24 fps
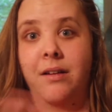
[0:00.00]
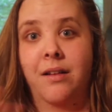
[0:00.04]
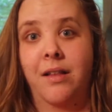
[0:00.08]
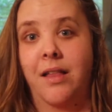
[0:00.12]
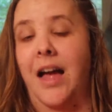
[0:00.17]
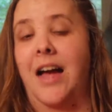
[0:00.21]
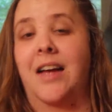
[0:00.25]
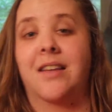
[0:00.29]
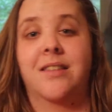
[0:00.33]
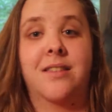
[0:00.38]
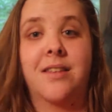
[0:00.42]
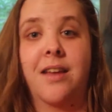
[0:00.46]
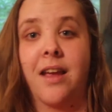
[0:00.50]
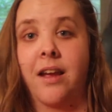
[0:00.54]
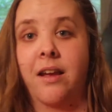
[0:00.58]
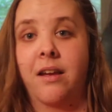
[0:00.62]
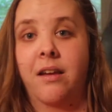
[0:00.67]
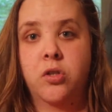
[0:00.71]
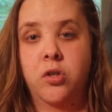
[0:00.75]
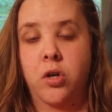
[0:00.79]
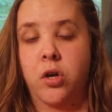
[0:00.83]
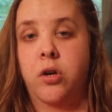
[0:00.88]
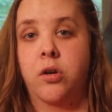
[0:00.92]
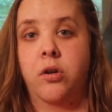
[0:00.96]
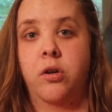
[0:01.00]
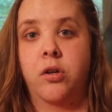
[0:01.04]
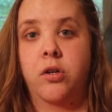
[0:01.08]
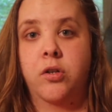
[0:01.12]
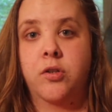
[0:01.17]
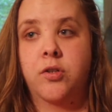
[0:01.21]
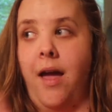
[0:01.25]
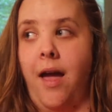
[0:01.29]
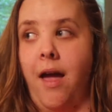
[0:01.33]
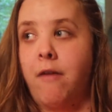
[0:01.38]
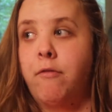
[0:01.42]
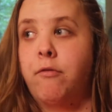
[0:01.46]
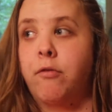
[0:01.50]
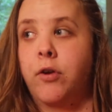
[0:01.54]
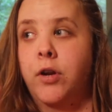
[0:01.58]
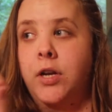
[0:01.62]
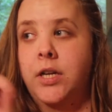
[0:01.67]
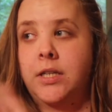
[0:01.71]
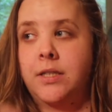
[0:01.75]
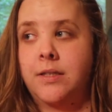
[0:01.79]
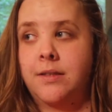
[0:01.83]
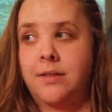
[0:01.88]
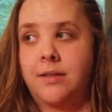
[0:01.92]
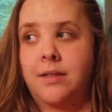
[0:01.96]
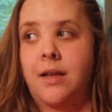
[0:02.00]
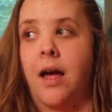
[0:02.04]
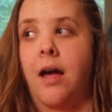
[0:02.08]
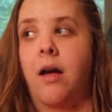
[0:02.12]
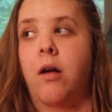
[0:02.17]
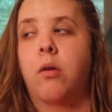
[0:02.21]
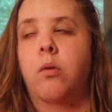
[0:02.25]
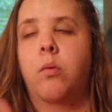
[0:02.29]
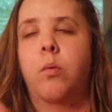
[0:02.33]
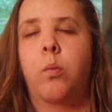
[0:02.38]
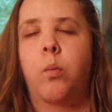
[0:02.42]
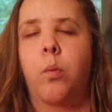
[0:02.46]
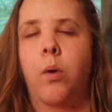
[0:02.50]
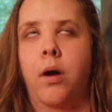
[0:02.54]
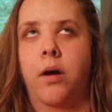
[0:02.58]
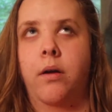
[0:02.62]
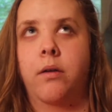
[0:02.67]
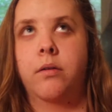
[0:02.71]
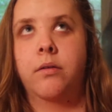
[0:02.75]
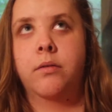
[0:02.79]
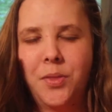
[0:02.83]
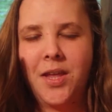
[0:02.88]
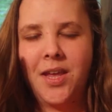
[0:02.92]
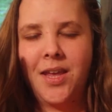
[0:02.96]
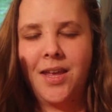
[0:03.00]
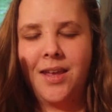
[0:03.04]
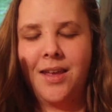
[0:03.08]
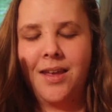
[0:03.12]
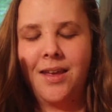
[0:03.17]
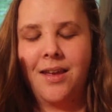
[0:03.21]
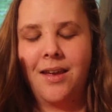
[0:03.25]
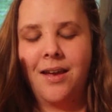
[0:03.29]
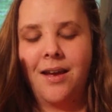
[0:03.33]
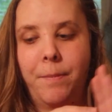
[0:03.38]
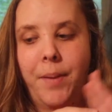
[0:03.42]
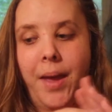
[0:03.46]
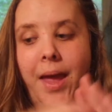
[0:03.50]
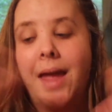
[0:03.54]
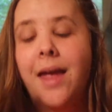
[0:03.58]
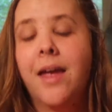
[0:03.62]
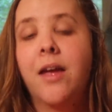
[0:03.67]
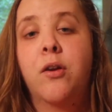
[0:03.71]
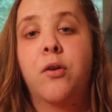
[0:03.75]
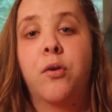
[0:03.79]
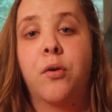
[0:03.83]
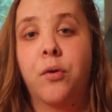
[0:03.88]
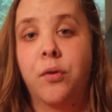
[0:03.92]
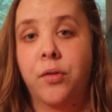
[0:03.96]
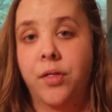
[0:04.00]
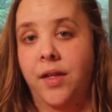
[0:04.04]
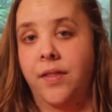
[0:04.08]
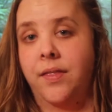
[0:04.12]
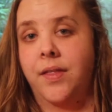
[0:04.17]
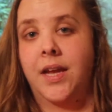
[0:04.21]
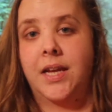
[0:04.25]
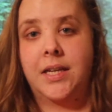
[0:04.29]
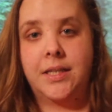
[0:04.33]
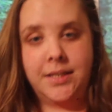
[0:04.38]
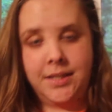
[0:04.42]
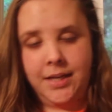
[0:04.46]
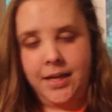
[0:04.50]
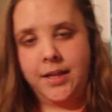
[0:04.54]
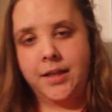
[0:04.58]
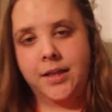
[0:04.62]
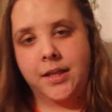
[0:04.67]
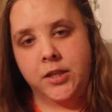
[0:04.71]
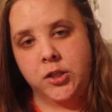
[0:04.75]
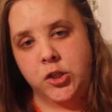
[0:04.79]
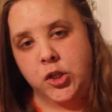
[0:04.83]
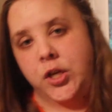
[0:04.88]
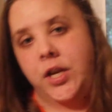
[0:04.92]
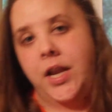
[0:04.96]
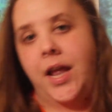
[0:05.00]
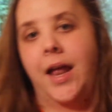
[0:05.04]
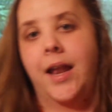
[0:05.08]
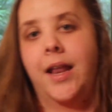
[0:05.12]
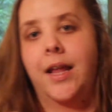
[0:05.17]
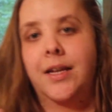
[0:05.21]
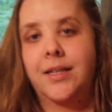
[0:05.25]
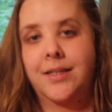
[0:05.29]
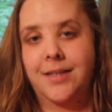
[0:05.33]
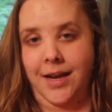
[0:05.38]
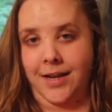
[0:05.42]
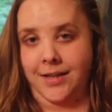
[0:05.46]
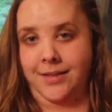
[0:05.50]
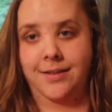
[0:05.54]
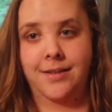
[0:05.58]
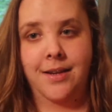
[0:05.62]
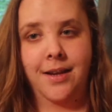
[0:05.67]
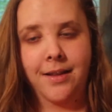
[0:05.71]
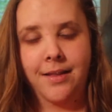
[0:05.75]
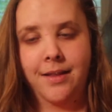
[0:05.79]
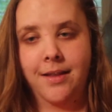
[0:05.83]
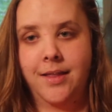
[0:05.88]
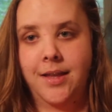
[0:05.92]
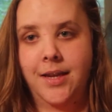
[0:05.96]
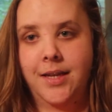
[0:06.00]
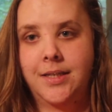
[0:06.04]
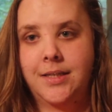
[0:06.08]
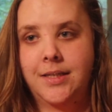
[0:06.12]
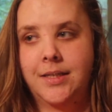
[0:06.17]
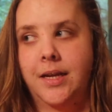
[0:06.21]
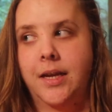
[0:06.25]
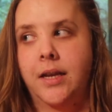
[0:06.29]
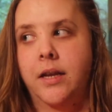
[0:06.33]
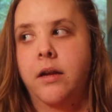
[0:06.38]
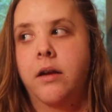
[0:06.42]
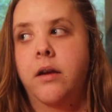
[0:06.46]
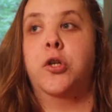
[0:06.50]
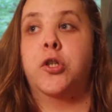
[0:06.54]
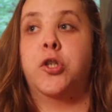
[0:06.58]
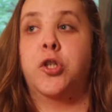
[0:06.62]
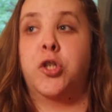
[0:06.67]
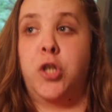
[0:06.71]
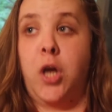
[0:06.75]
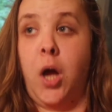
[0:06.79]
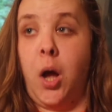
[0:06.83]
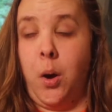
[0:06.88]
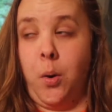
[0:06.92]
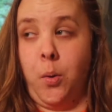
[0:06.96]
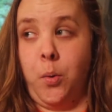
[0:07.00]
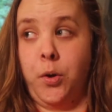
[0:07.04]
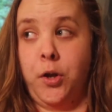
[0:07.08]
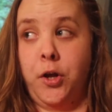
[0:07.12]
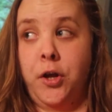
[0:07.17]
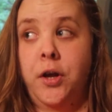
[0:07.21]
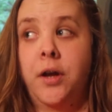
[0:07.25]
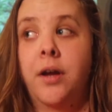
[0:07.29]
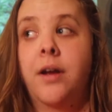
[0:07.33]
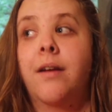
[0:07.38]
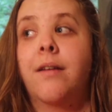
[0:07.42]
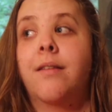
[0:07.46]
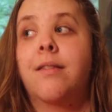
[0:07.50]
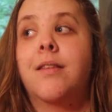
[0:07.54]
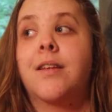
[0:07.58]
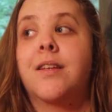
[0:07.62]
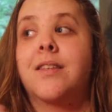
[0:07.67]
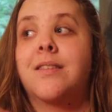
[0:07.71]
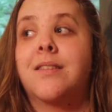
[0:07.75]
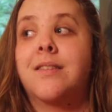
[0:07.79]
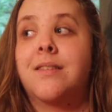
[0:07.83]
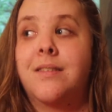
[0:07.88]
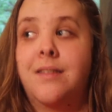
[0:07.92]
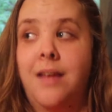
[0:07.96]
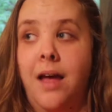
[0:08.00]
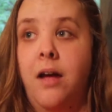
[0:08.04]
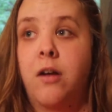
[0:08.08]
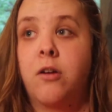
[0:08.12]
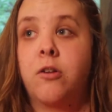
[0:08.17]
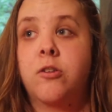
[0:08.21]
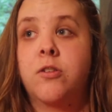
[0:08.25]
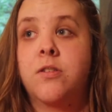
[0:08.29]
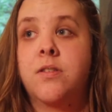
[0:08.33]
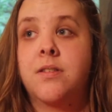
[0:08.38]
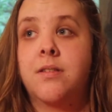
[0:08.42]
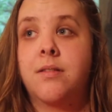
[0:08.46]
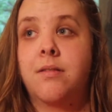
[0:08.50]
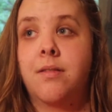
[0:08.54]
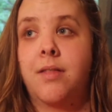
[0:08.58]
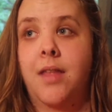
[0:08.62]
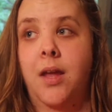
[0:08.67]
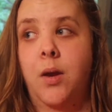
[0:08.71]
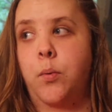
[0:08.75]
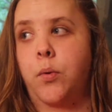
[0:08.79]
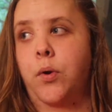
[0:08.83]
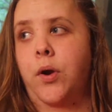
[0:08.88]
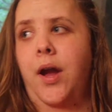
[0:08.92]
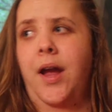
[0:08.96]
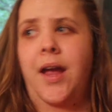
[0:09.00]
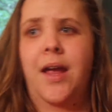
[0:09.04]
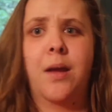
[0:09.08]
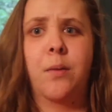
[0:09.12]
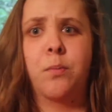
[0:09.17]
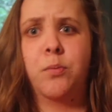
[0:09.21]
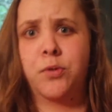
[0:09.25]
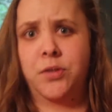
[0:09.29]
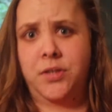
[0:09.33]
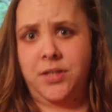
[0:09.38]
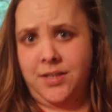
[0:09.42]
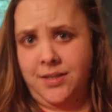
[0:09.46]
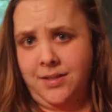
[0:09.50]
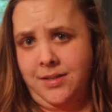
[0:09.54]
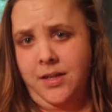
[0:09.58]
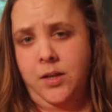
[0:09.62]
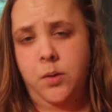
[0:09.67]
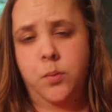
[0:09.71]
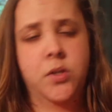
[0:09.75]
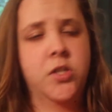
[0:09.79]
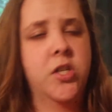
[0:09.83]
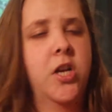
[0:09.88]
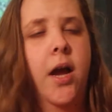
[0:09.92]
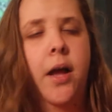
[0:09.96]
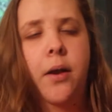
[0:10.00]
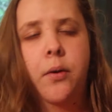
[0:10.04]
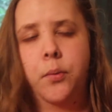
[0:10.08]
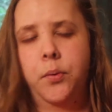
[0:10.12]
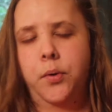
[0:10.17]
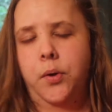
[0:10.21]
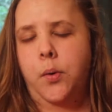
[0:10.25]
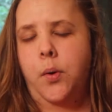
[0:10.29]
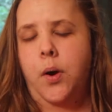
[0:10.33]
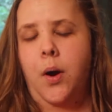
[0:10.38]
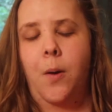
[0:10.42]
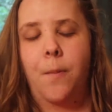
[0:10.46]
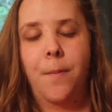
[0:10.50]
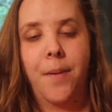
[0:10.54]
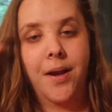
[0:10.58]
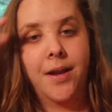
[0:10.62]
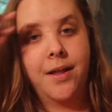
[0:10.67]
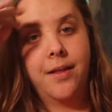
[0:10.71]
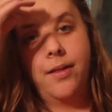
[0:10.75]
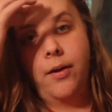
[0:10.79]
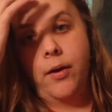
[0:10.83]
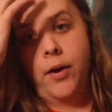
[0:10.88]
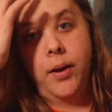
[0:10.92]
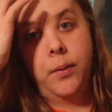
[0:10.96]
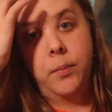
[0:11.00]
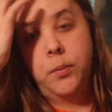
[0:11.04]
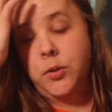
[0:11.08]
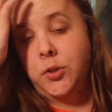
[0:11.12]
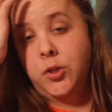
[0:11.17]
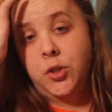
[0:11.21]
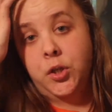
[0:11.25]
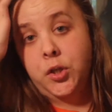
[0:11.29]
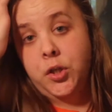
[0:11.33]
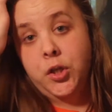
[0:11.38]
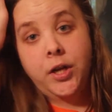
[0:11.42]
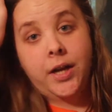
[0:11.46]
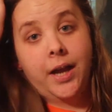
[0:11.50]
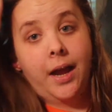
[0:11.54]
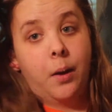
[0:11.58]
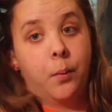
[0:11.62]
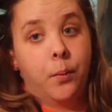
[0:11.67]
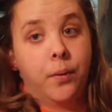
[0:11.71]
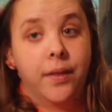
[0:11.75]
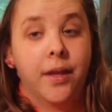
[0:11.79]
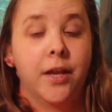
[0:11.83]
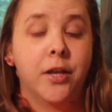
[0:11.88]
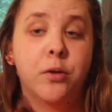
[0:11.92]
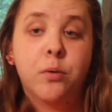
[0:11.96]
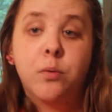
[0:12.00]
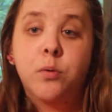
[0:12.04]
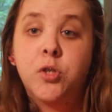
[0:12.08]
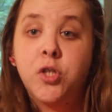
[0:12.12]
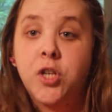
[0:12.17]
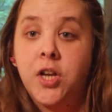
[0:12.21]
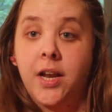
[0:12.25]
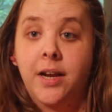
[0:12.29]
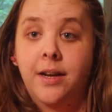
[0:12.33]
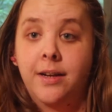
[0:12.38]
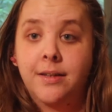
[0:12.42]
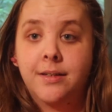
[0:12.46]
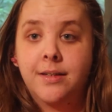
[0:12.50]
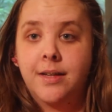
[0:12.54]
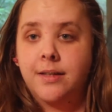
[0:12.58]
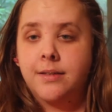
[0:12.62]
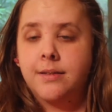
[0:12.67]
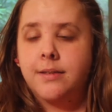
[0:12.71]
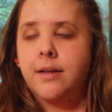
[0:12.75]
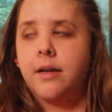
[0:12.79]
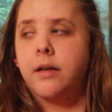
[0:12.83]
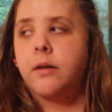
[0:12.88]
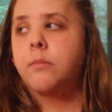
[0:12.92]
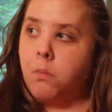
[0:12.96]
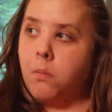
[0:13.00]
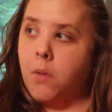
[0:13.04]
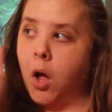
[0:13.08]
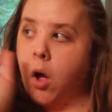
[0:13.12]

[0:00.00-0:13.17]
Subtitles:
classic Turner's. Every cell, well, the panel that they did, the genetic testing that they did, showed the cells they were able to see, which I don't know how many they're able to look at when they do genetic testing,